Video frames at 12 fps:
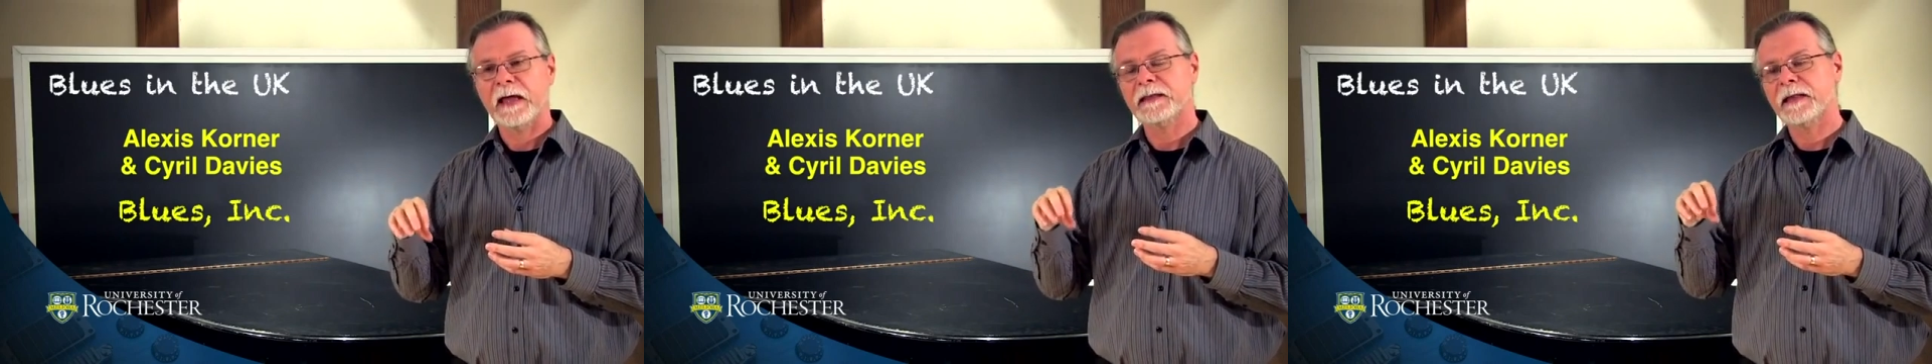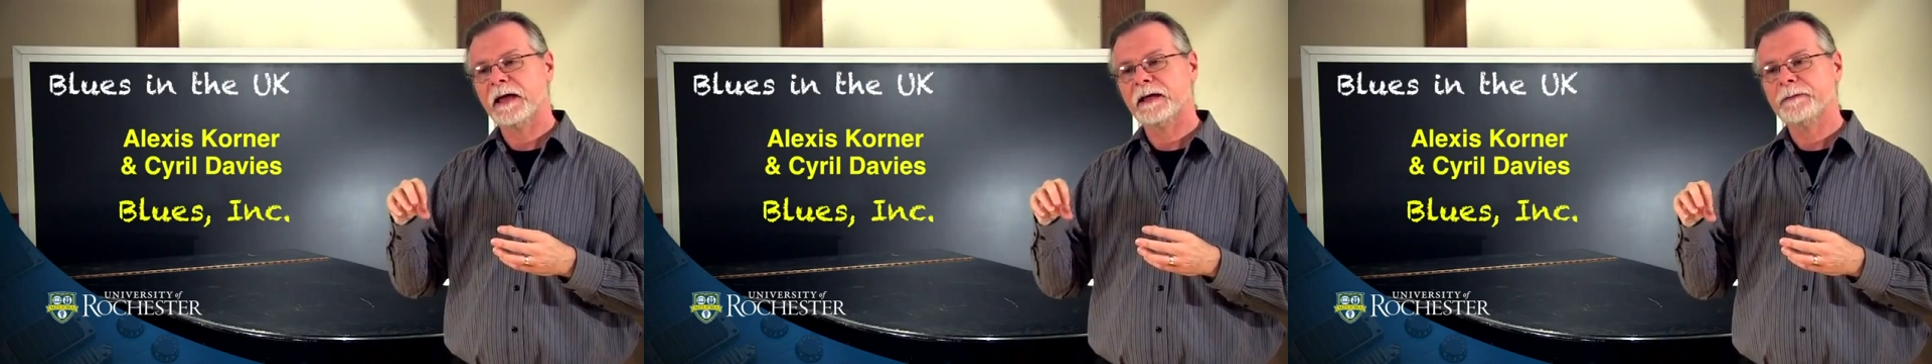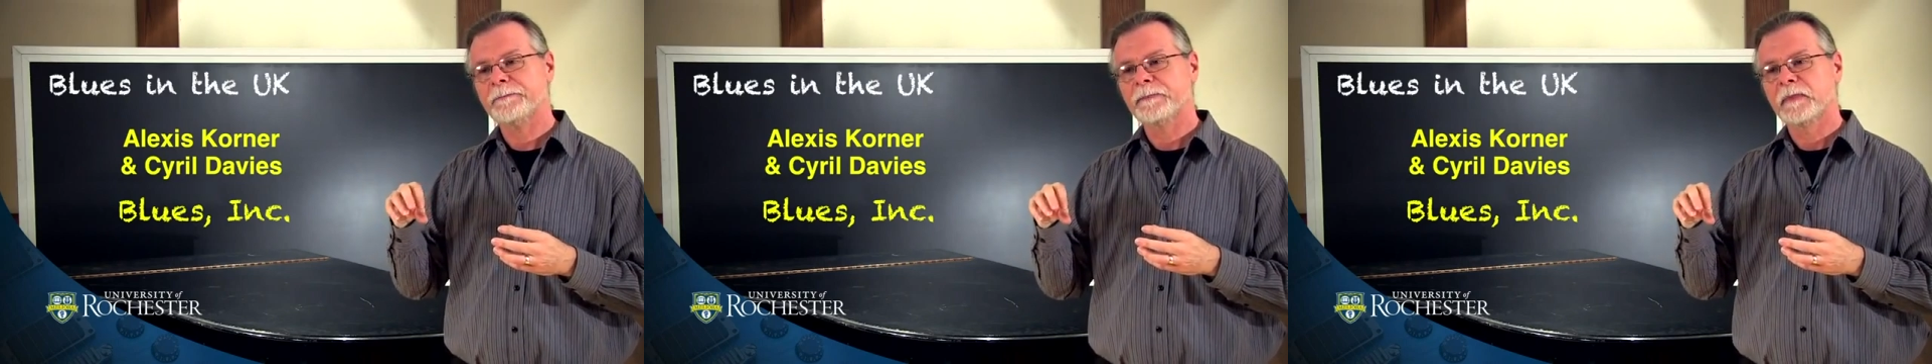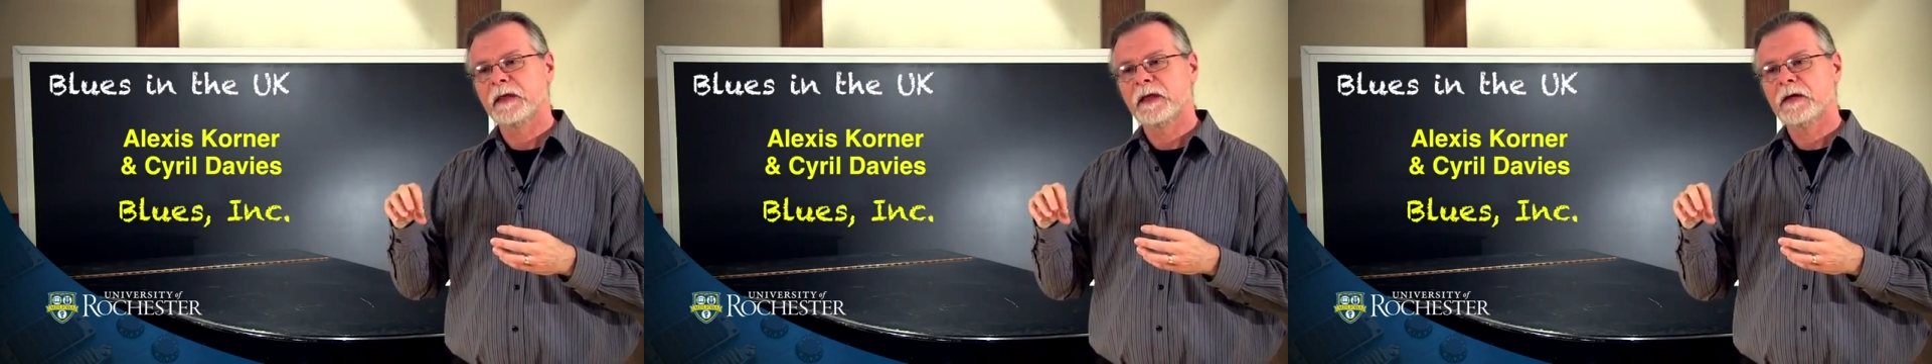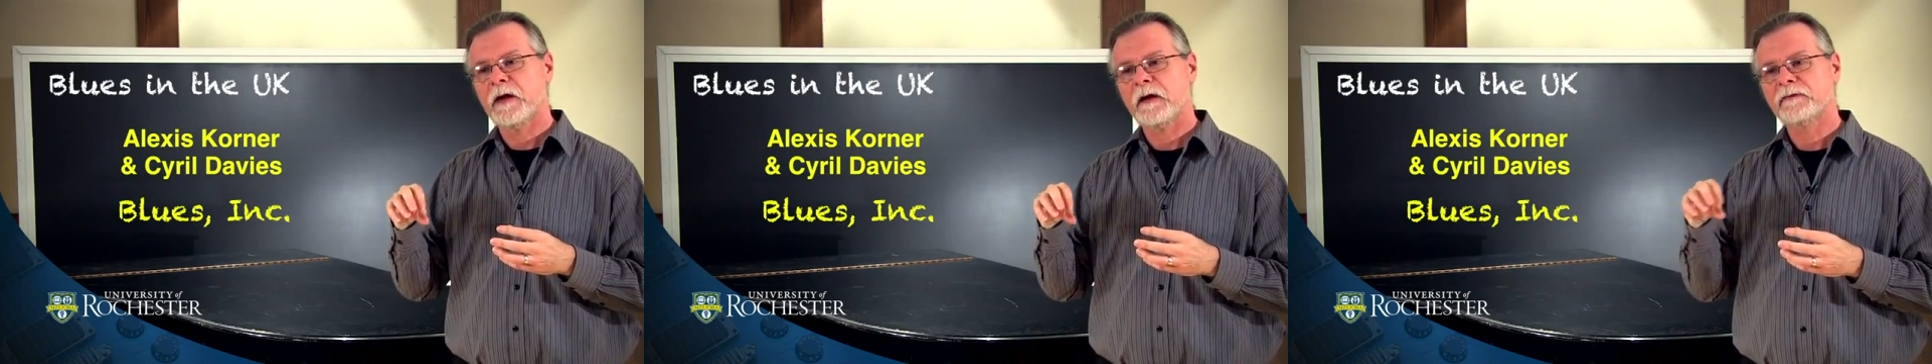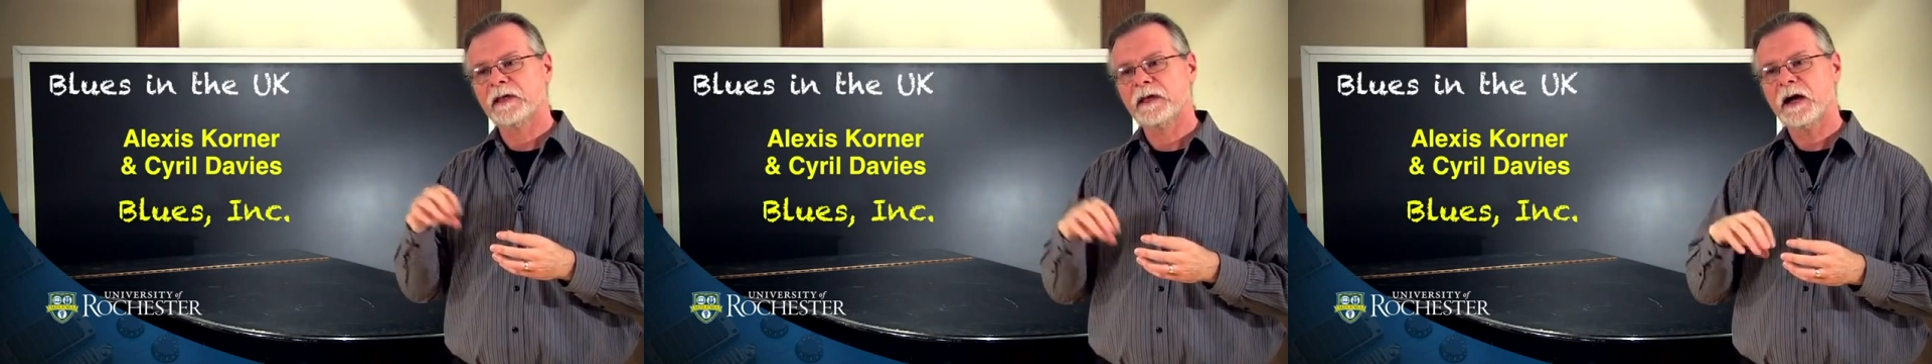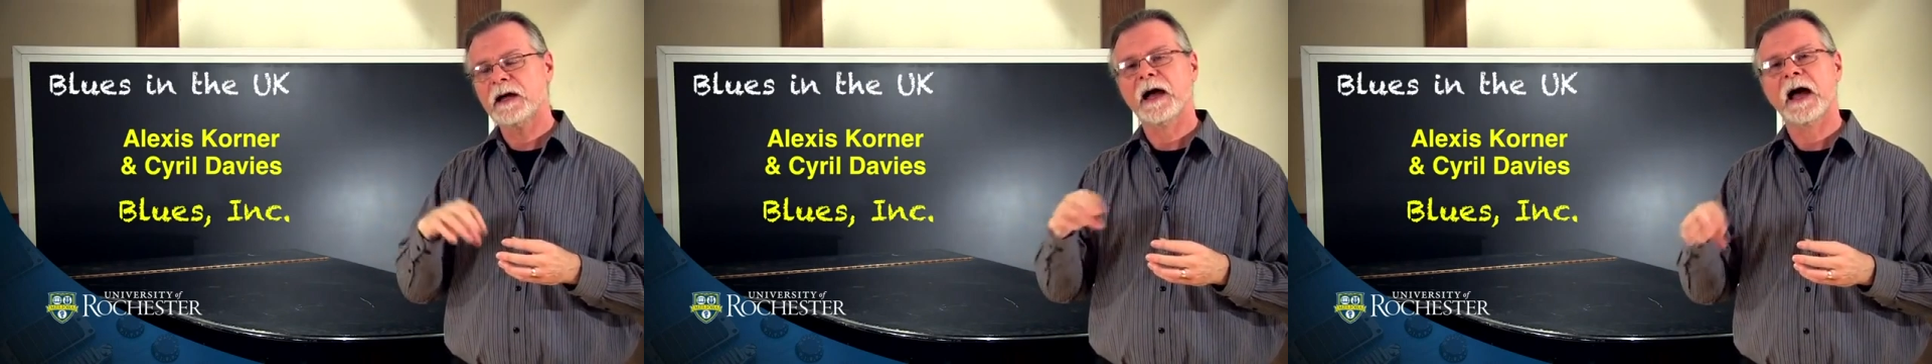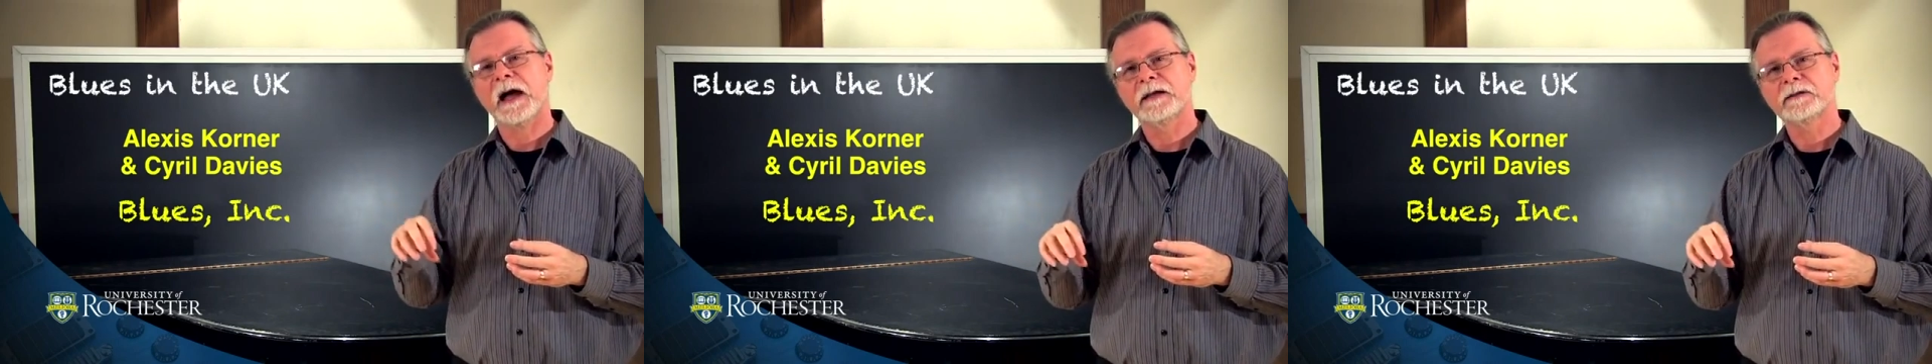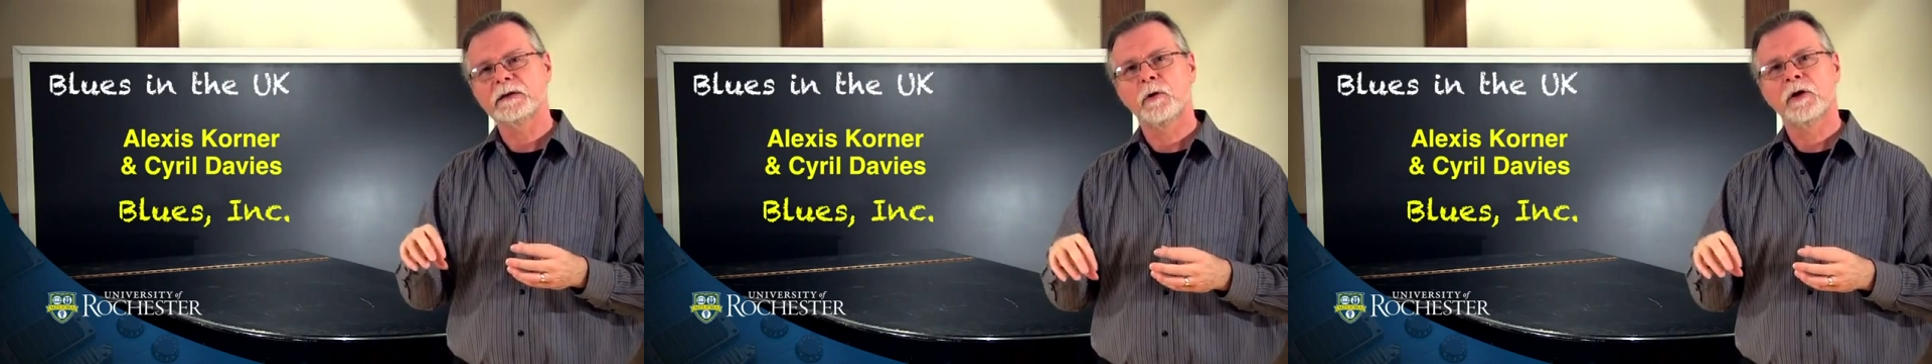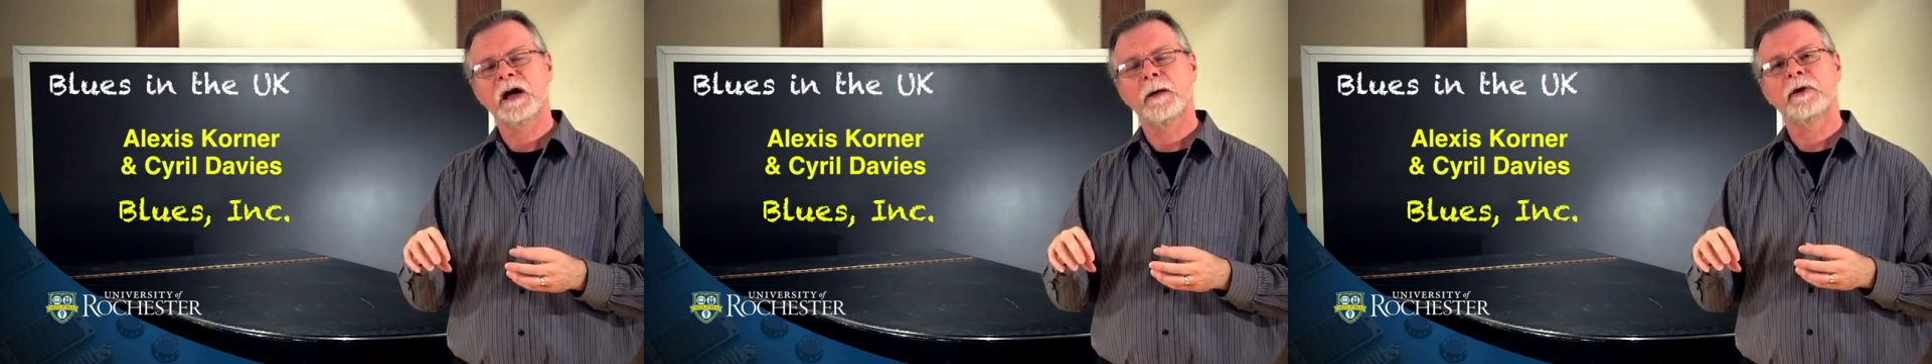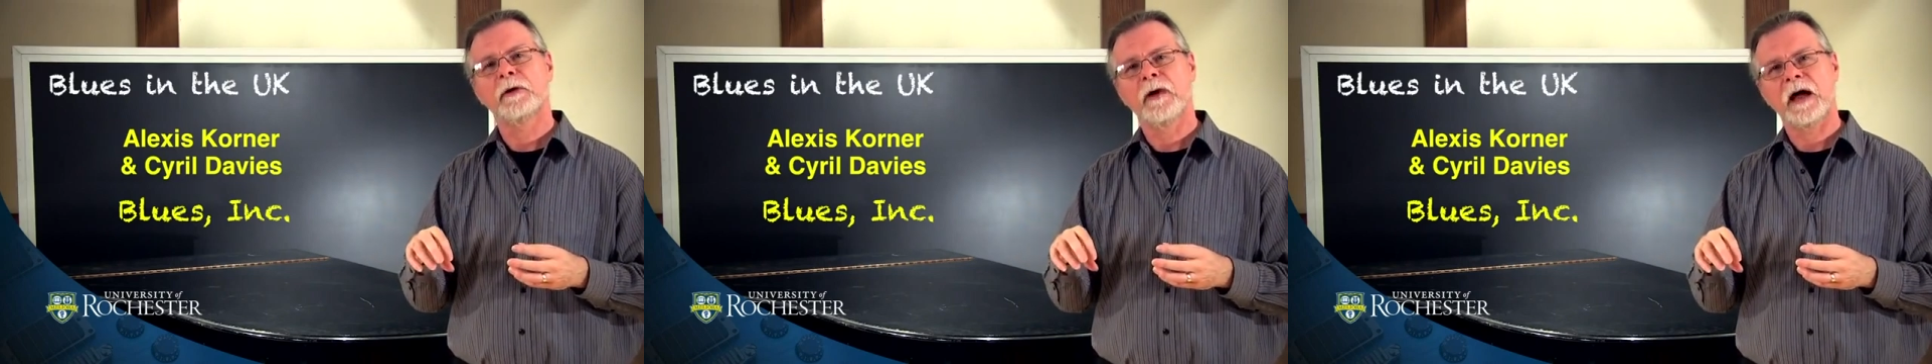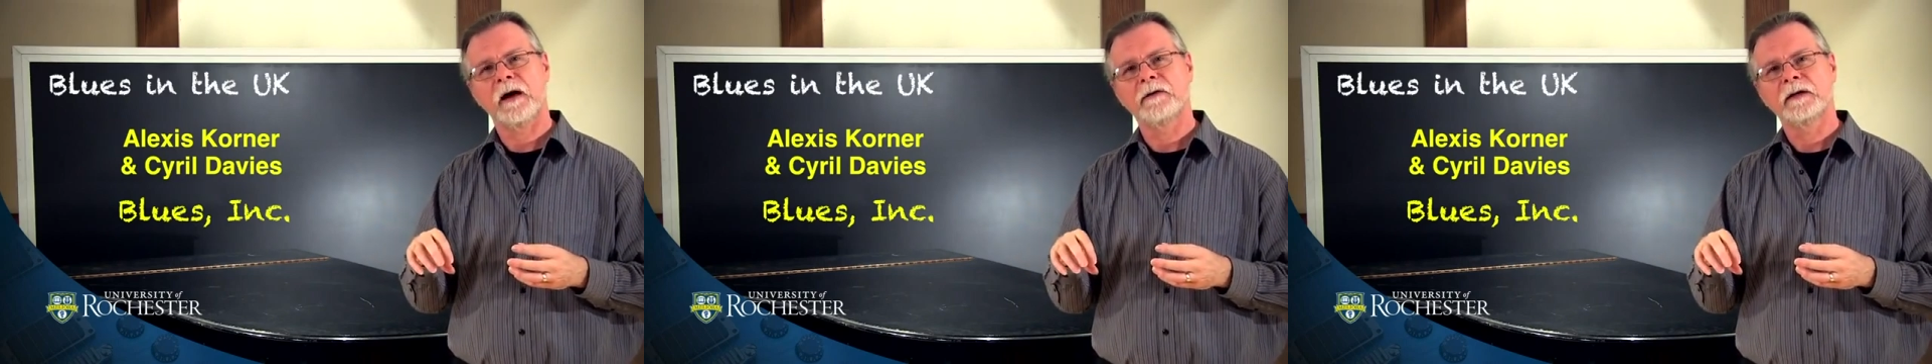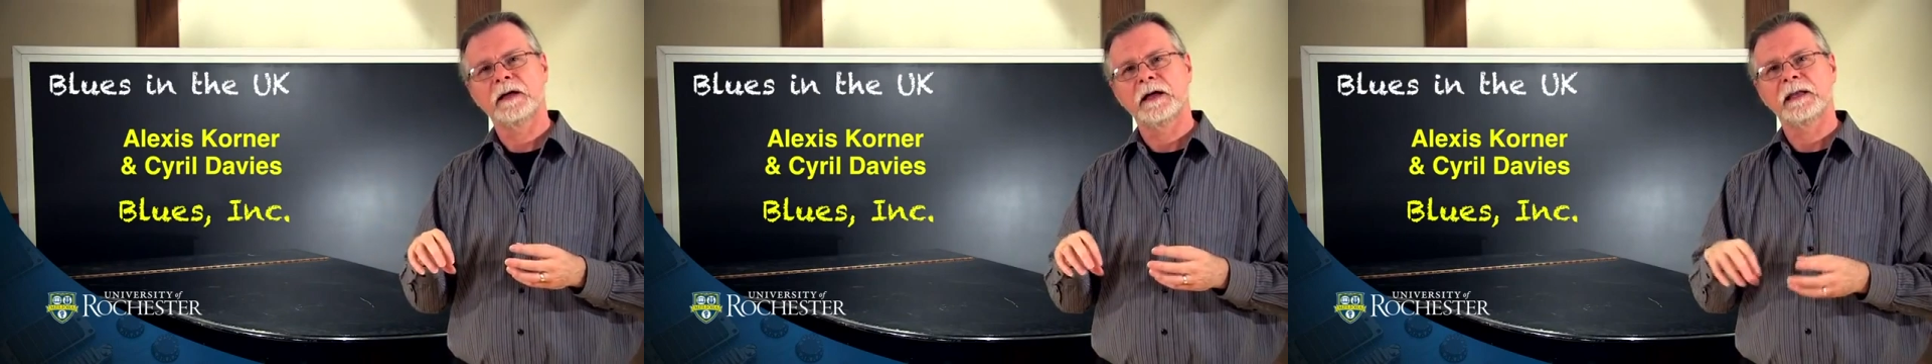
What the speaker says: and then you have the young guys who are coming around,